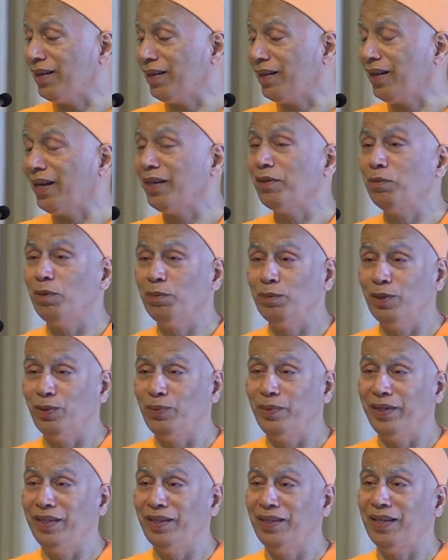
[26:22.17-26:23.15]
I remember
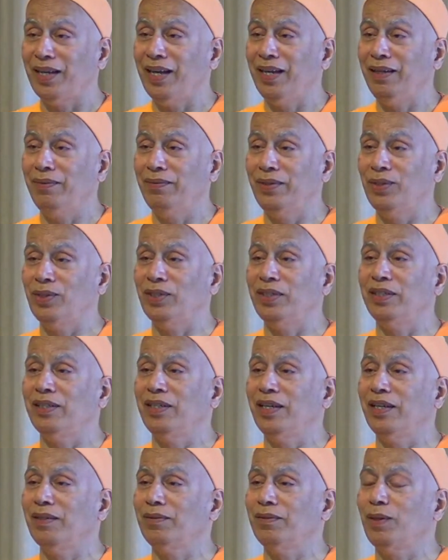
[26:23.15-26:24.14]
when I visited
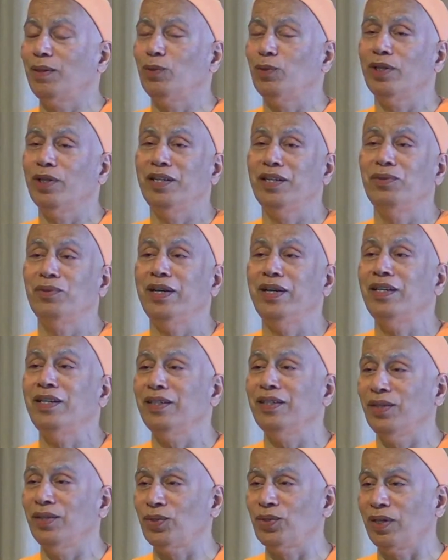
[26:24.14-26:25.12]
there more than 20
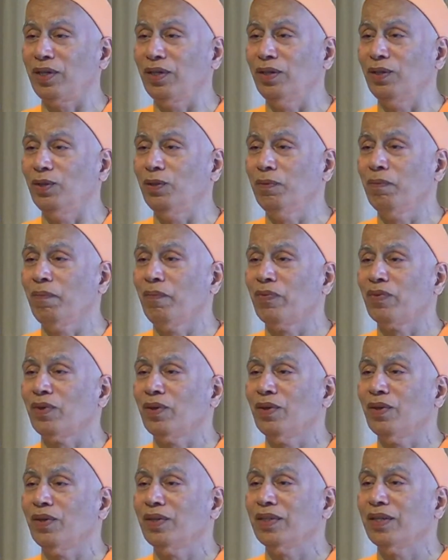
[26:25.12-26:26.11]
years ago,
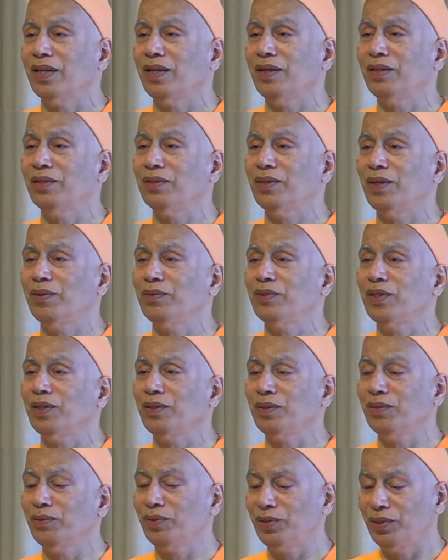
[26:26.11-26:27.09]
there
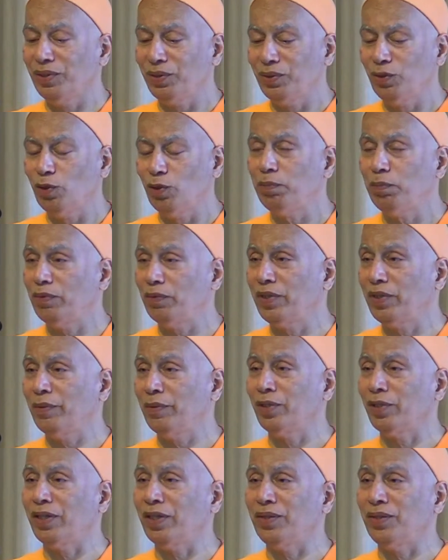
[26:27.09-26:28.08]
with a group of
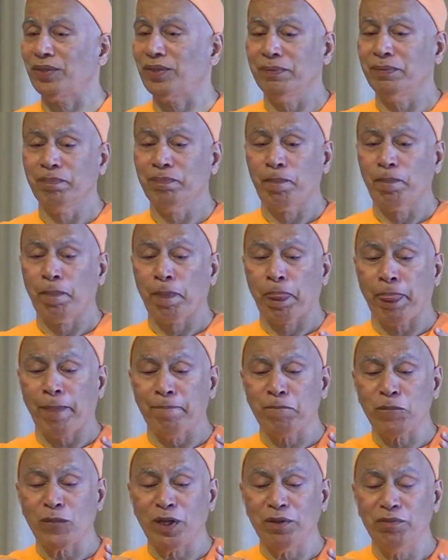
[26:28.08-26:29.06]
devotees,
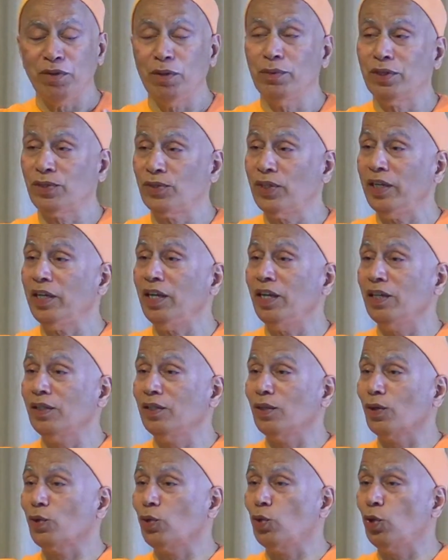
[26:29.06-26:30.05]
and we were sitting in
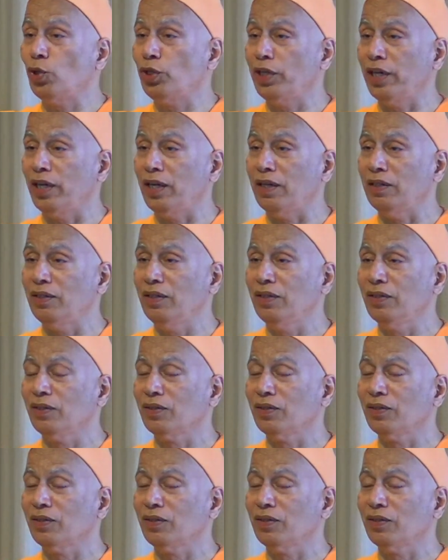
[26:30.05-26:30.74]
the courtyard